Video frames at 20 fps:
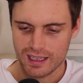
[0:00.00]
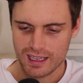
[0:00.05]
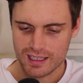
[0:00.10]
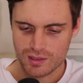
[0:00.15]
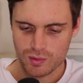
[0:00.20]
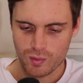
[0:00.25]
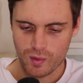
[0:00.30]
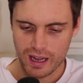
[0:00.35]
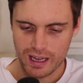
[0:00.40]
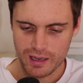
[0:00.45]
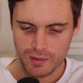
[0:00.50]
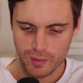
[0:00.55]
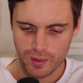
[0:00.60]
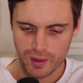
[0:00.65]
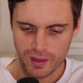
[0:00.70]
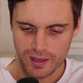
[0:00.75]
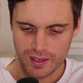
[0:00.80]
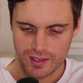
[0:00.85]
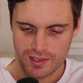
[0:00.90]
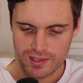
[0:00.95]
It's way
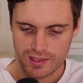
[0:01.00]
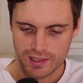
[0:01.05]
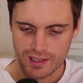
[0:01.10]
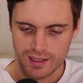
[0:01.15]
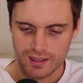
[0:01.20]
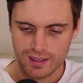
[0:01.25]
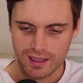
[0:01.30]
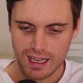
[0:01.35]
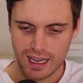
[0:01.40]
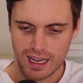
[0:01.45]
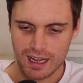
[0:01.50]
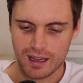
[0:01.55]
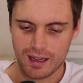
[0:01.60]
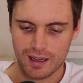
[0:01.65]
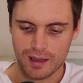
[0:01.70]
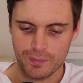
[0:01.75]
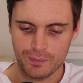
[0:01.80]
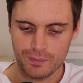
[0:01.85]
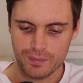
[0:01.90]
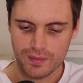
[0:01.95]
worse.
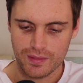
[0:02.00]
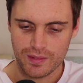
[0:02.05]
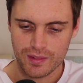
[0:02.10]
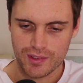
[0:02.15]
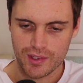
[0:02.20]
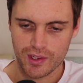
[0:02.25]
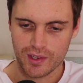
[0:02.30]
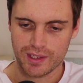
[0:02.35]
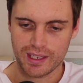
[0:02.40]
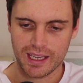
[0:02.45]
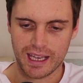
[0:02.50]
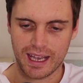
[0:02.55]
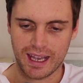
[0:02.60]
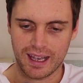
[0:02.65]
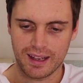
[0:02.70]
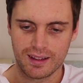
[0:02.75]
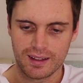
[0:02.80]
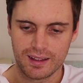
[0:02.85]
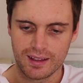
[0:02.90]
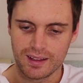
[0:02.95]
So
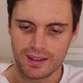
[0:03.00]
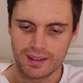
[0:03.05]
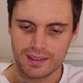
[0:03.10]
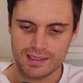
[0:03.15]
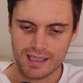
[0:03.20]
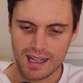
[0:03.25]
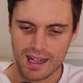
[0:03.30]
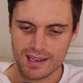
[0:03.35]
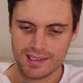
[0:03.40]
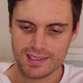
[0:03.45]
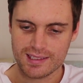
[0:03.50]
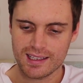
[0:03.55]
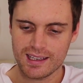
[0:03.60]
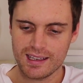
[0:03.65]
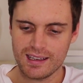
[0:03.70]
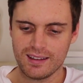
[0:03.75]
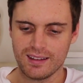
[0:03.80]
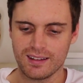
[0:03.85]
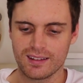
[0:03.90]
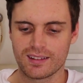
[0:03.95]
yeah,
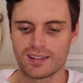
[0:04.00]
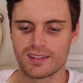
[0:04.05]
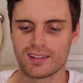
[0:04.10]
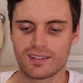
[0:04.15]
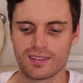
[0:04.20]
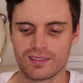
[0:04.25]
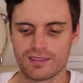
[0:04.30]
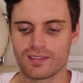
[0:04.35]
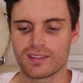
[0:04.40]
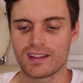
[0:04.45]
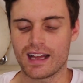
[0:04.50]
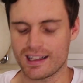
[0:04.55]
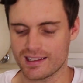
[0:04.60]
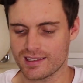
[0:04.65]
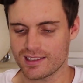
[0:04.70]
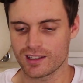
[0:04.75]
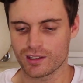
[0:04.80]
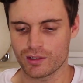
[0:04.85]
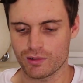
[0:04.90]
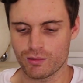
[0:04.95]
Darcy,
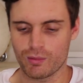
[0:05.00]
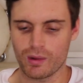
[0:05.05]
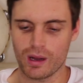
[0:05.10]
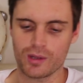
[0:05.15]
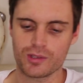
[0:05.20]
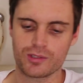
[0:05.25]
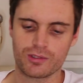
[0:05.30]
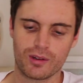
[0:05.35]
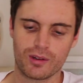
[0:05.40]
that's the world's